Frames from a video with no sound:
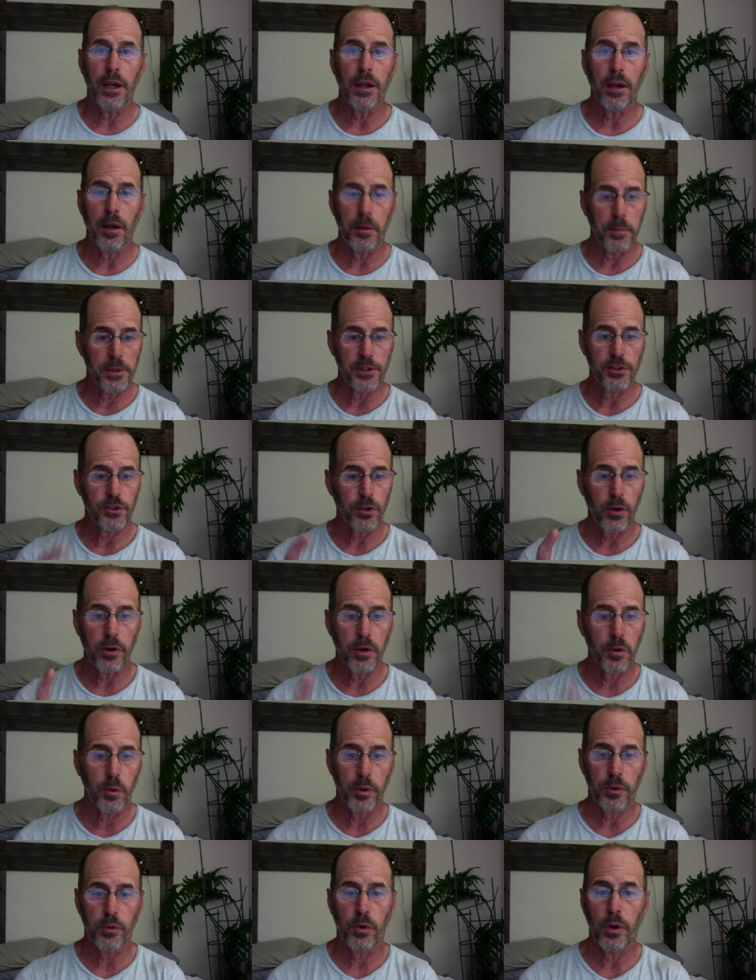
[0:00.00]
I mean, starting
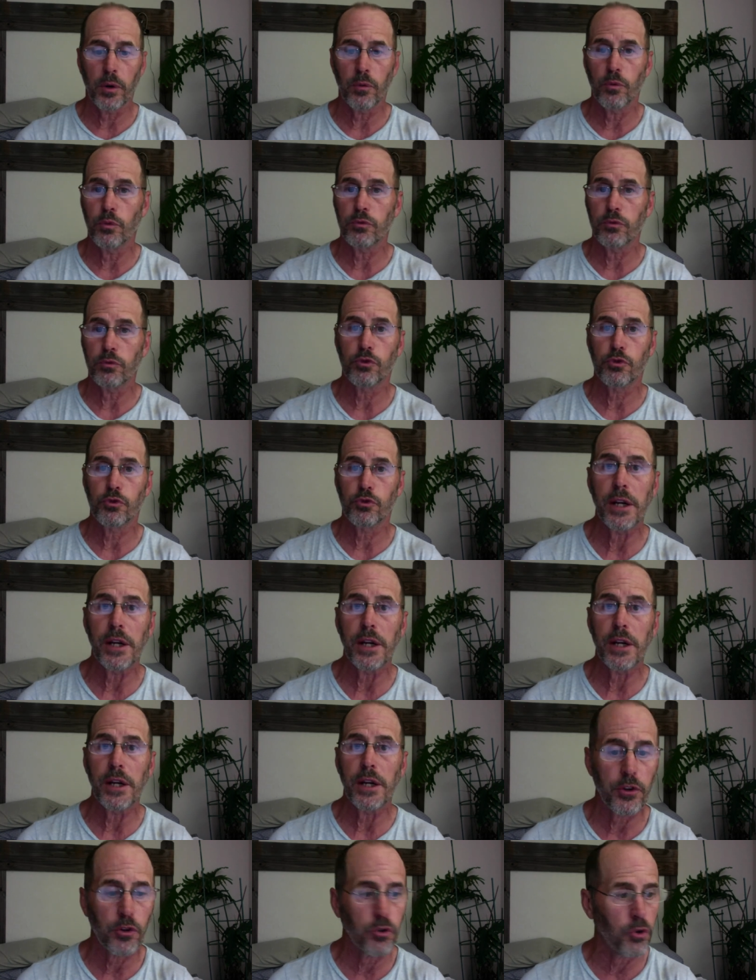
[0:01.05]
with Christ
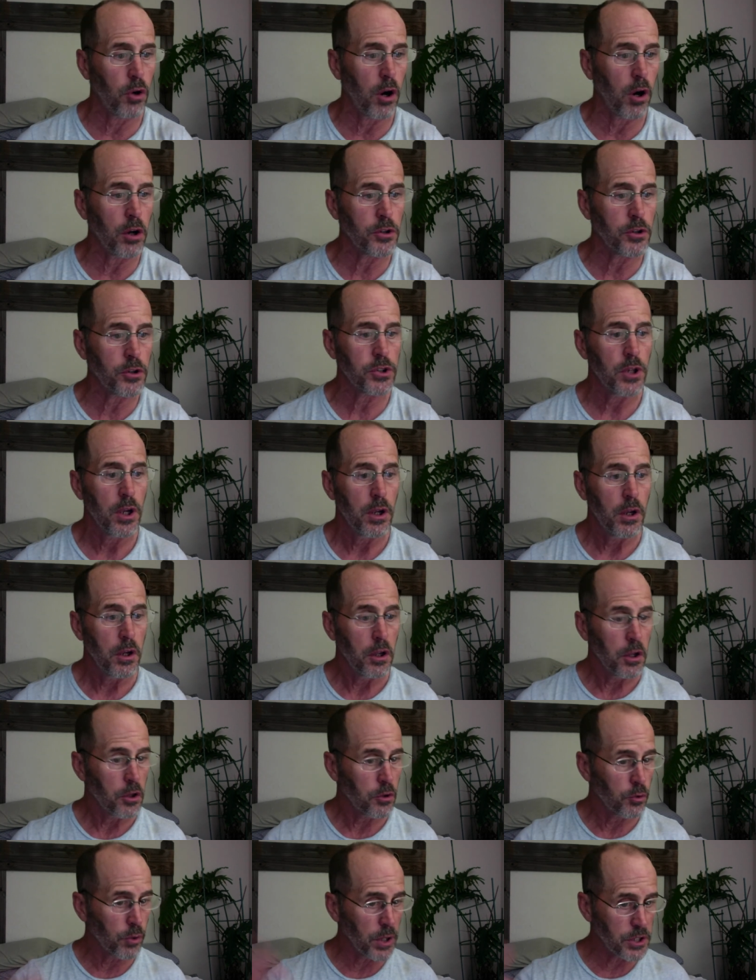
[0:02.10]
on the cross,
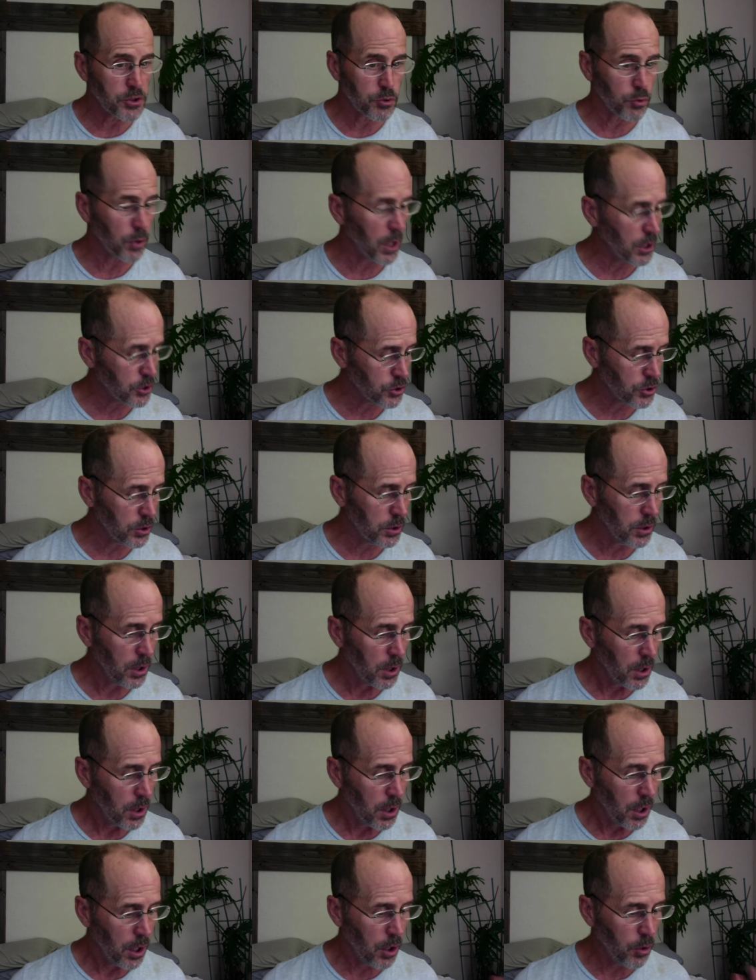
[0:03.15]
the resurrection,
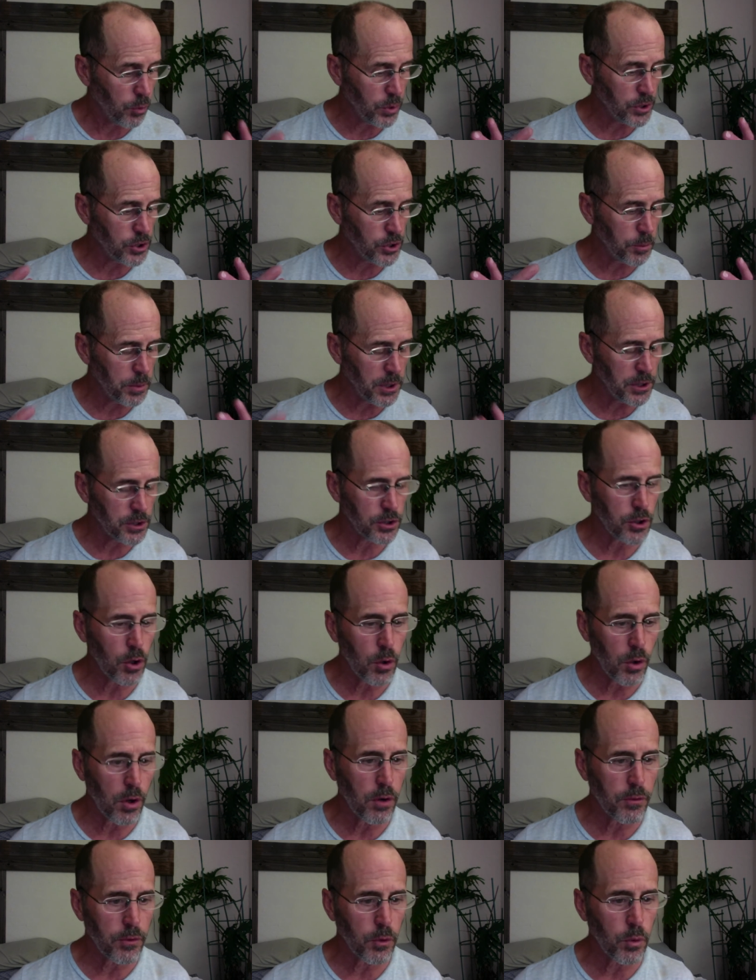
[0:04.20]
we should be so
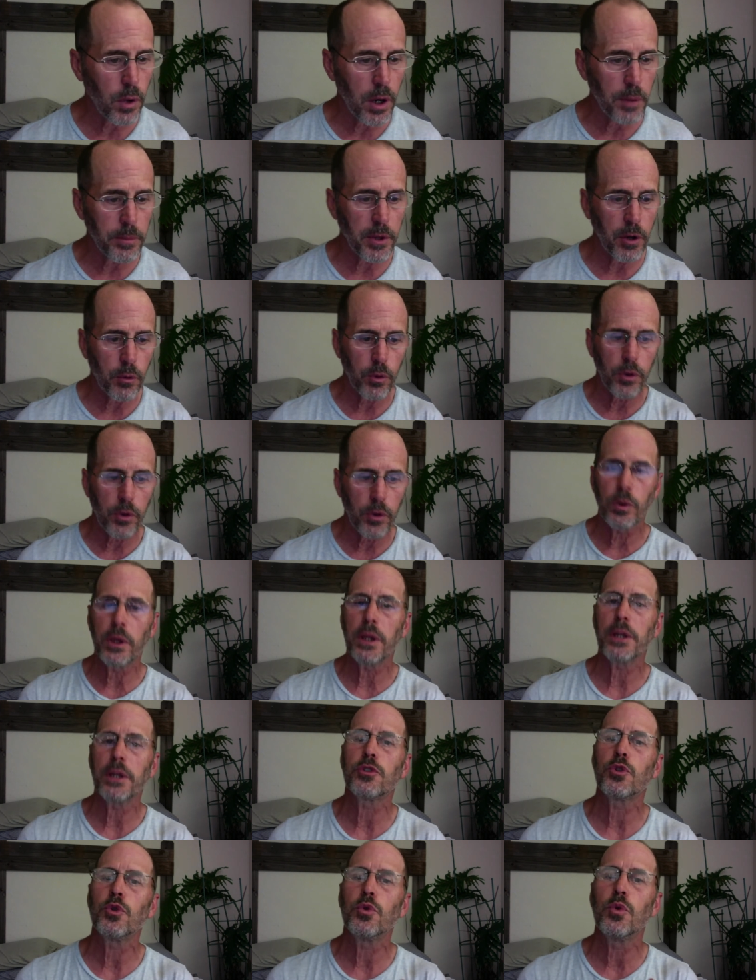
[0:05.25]
overwhelmed that we're
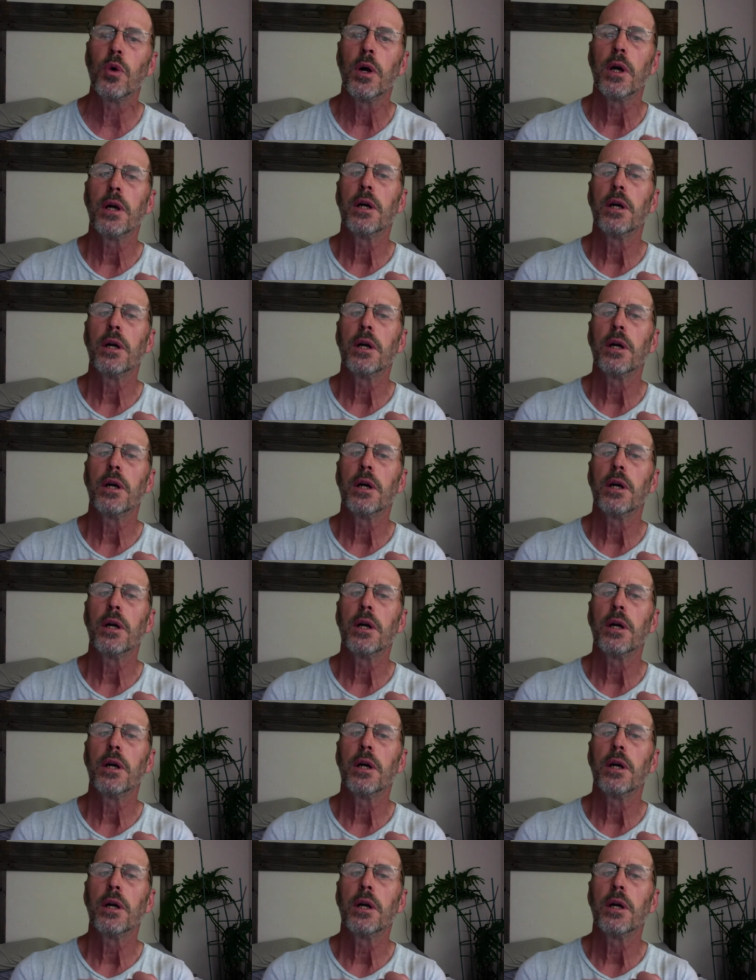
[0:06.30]
willing to